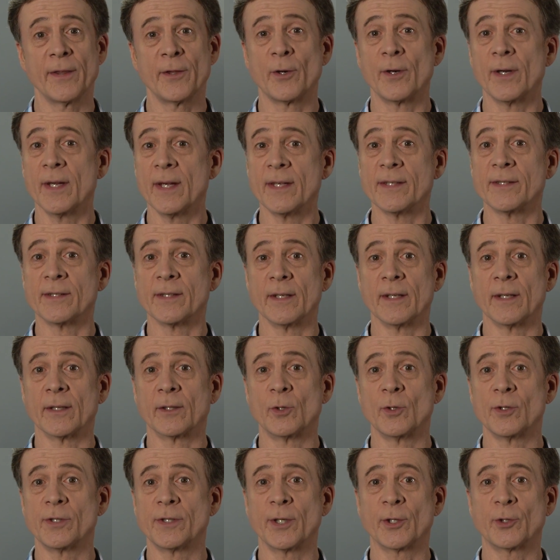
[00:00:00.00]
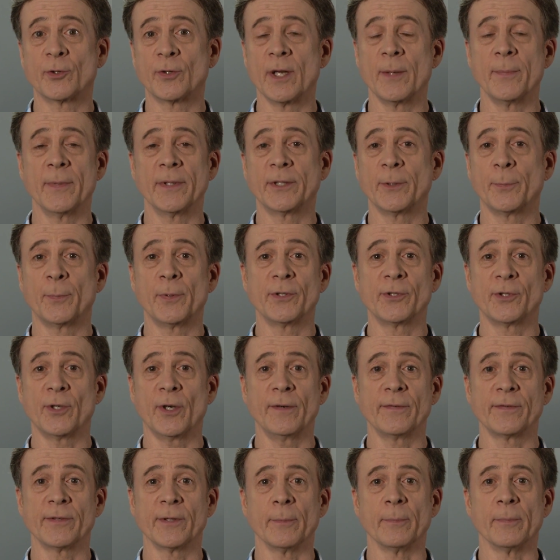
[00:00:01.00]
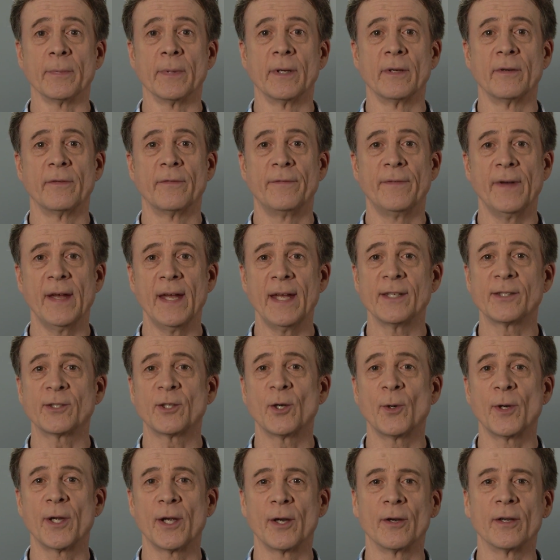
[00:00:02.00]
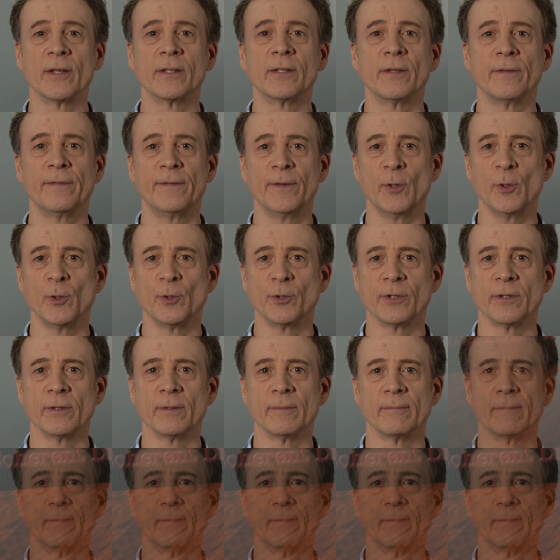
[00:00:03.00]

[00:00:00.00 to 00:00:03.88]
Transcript: there is an acoustic treatment that preserves them, phase coherent diffusion.